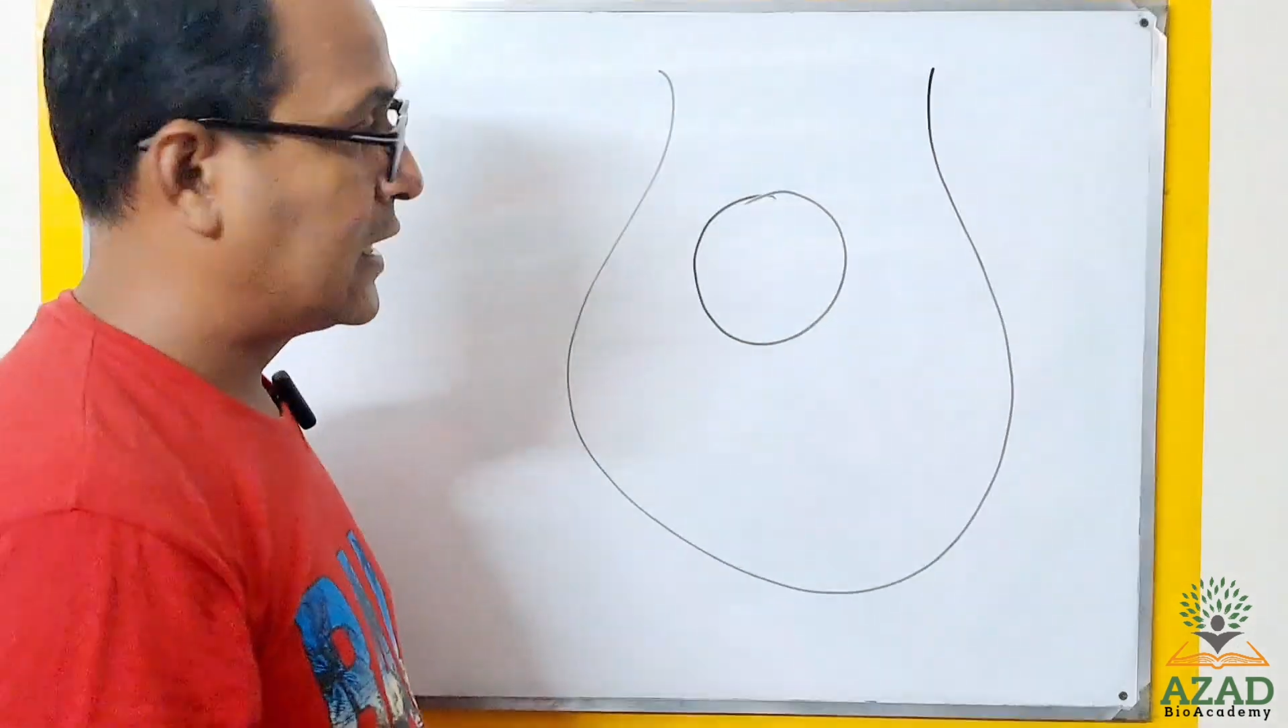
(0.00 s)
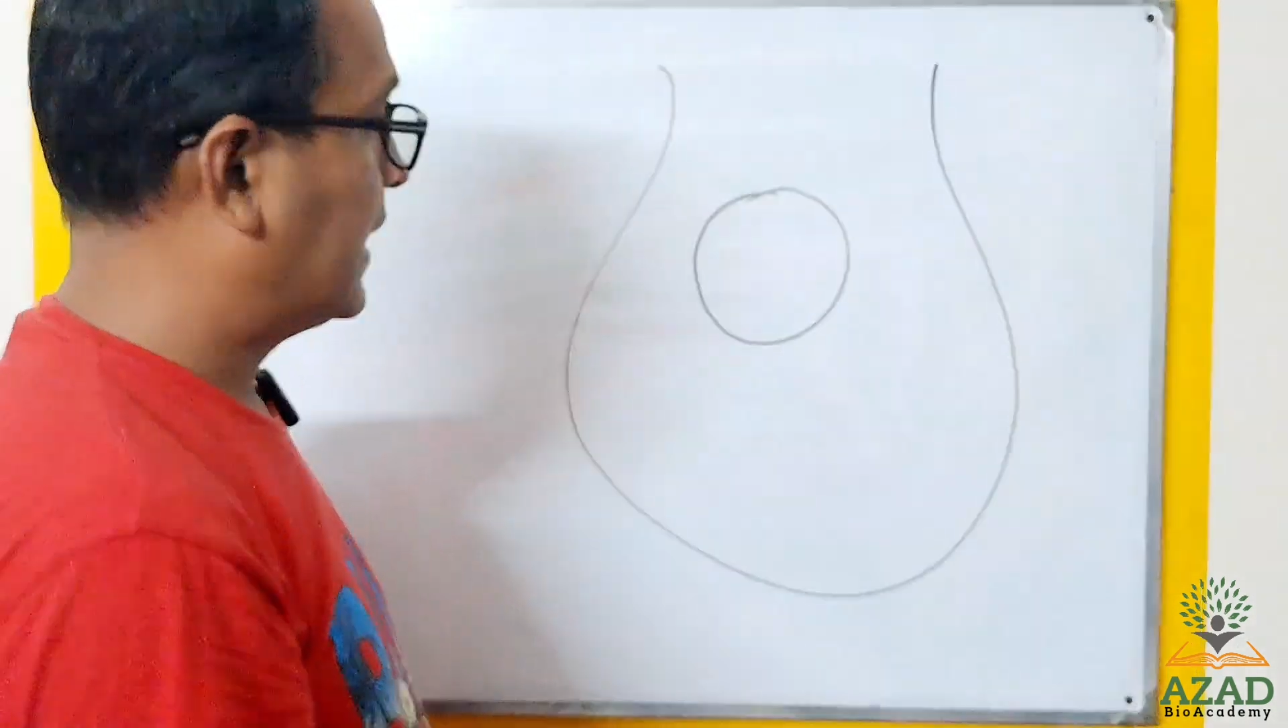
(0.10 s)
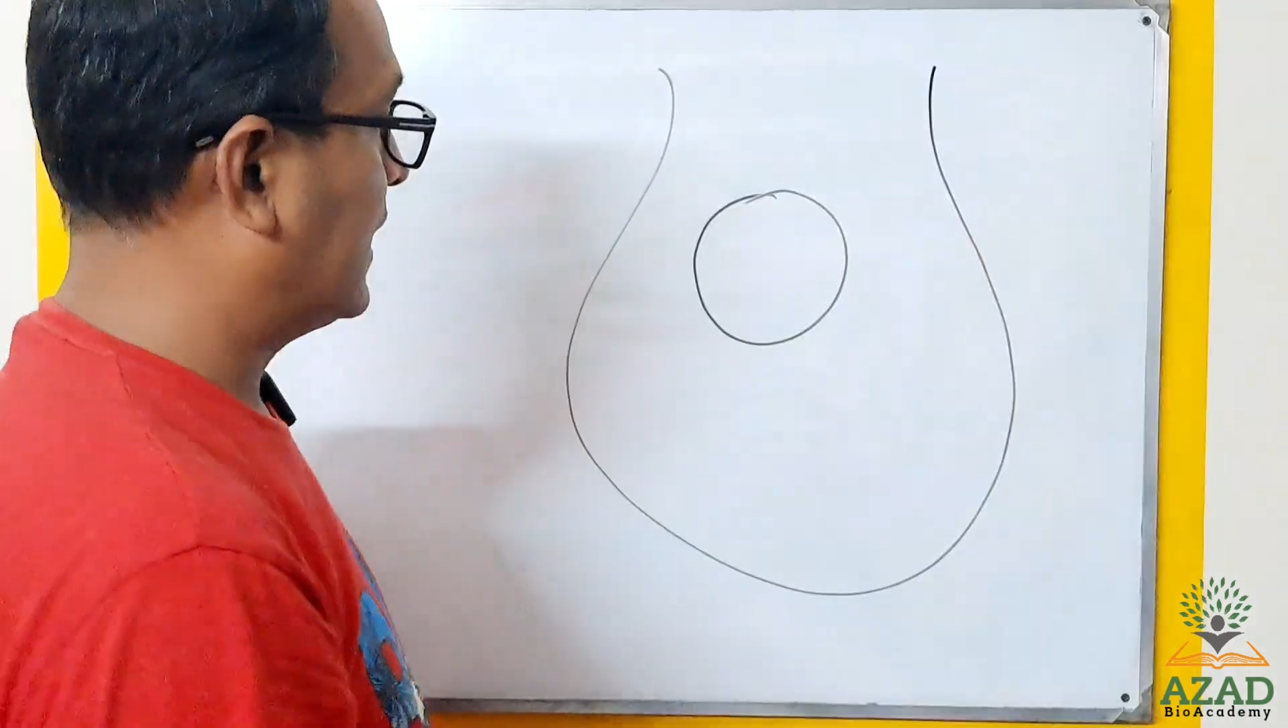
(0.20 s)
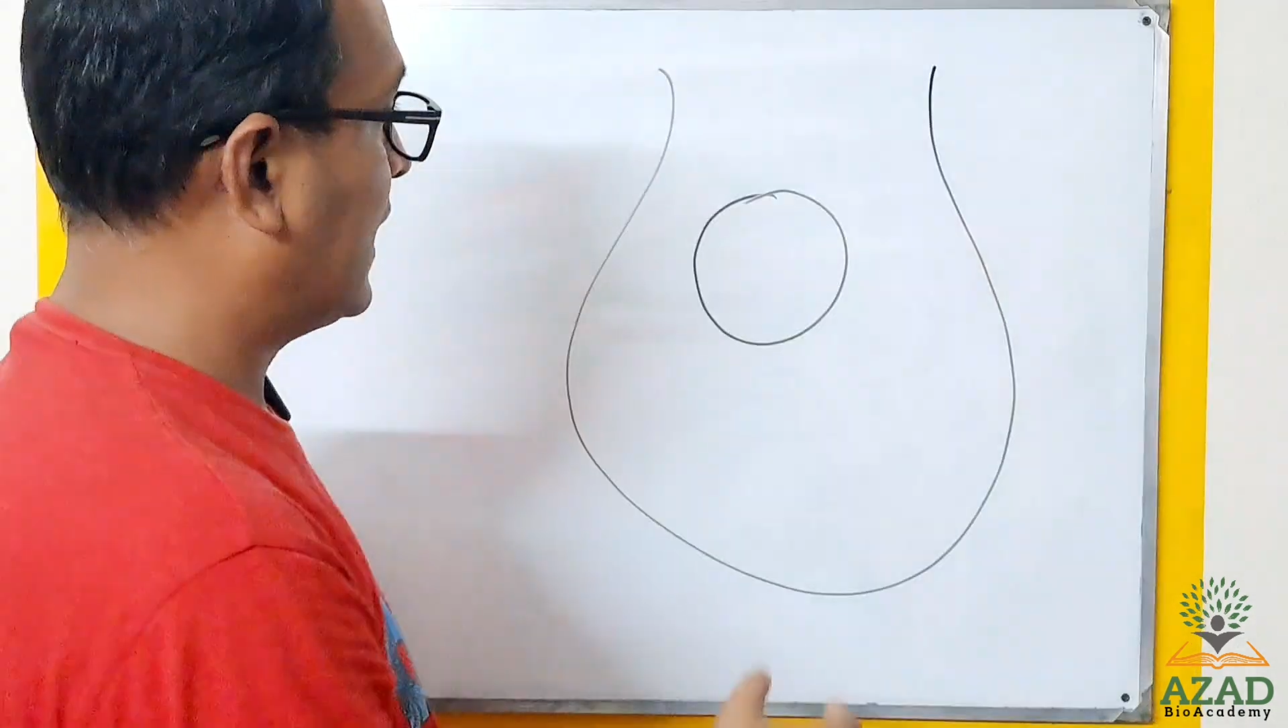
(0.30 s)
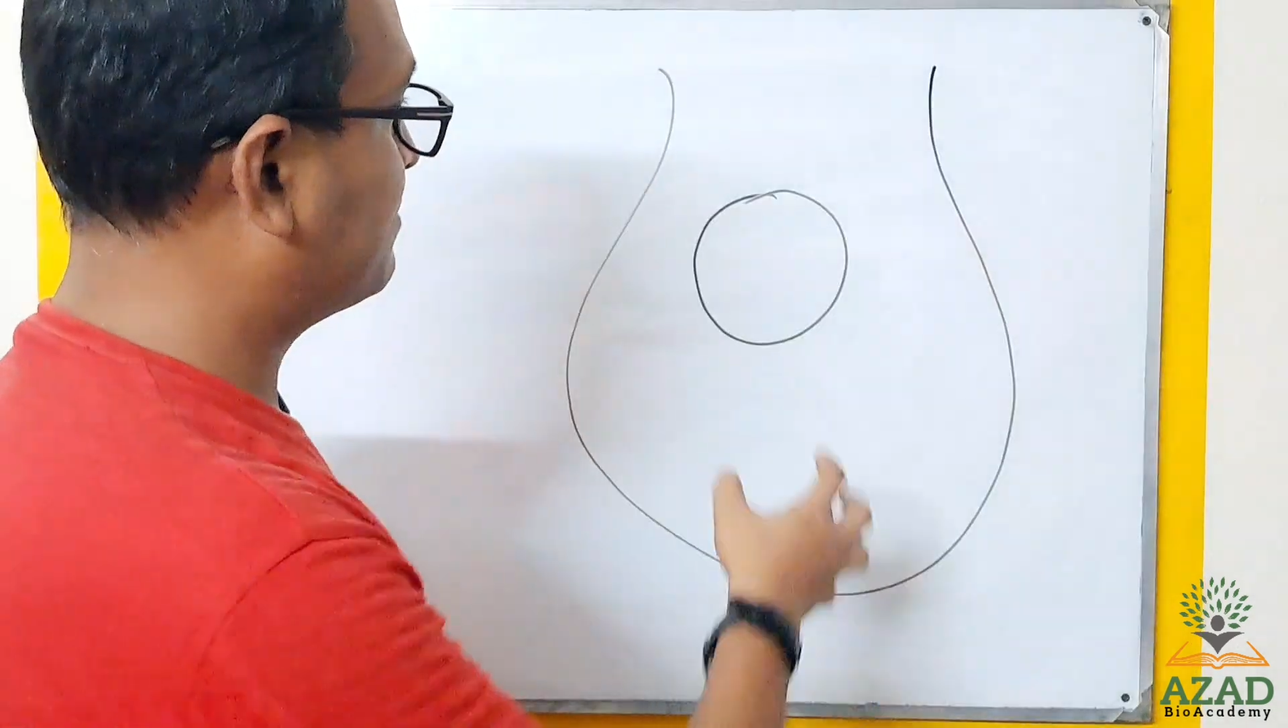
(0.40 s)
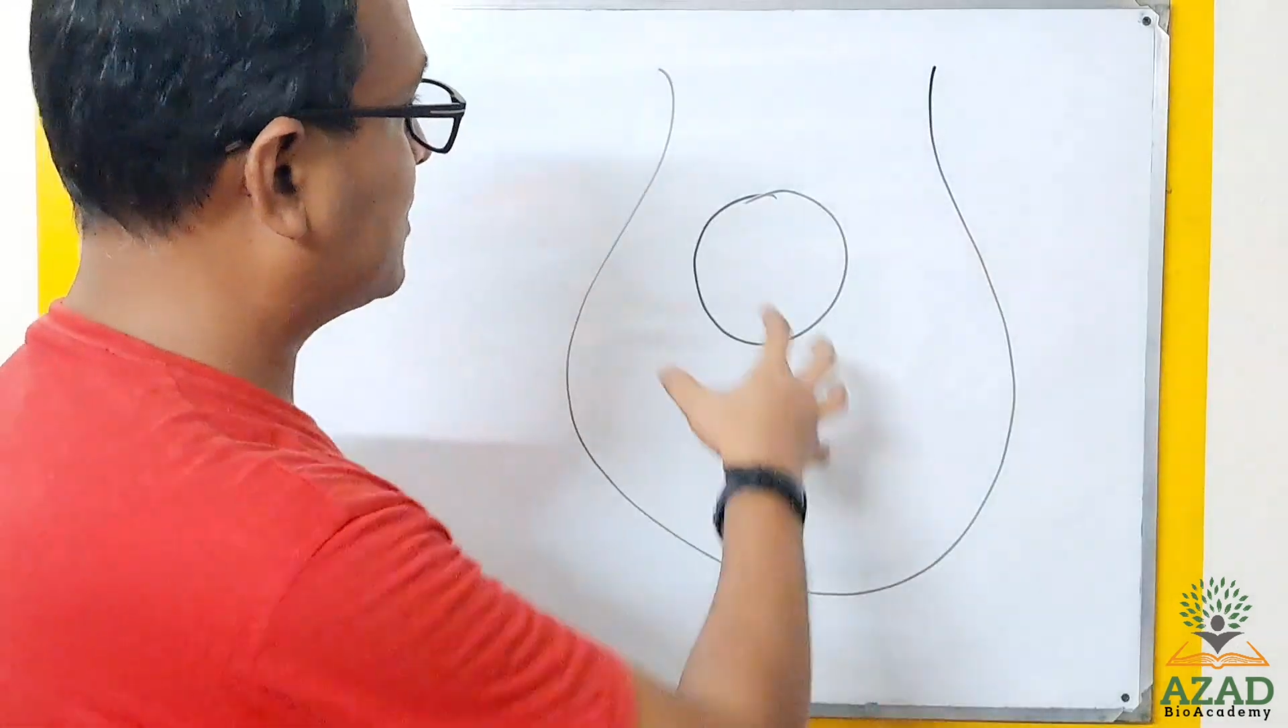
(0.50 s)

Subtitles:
and after